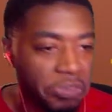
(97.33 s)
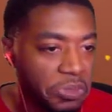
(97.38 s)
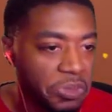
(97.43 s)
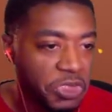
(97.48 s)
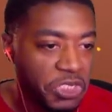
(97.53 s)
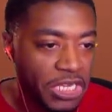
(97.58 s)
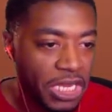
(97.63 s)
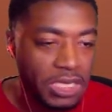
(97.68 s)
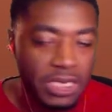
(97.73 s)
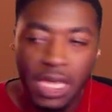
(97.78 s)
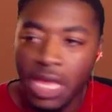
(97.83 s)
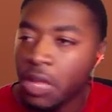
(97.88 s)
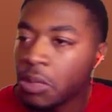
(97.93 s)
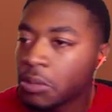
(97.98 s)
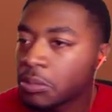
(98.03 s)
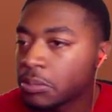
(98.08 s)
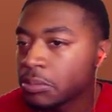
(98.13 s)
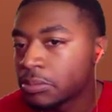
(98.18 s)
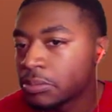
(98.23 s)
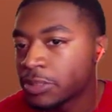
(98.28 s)
Checks out.
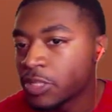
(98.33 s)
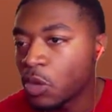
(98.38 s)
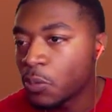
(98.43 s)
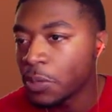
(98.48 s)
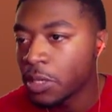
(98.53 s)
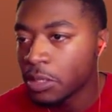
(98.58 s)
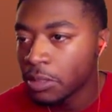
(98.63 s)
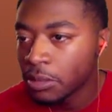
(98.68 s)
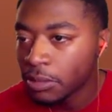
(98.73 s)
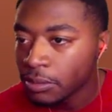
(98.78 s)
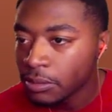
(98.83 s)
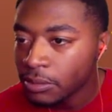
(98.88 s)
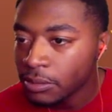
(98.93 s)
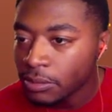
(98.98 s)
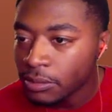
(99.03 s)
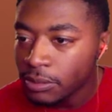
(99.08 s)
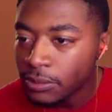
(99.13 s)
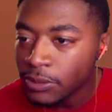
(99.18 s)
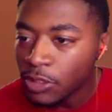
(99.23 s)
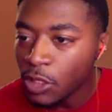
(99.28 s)
Thoma.
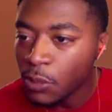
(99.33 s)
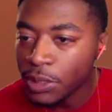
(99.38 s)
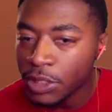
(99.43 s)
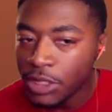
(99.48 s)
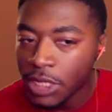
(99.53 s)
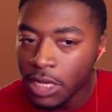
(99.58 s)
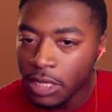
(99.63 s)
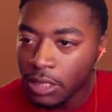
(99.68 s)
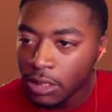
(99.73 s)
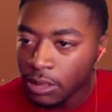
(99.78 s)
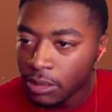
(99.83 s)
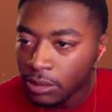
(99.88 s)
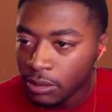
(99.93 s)
Thoma check.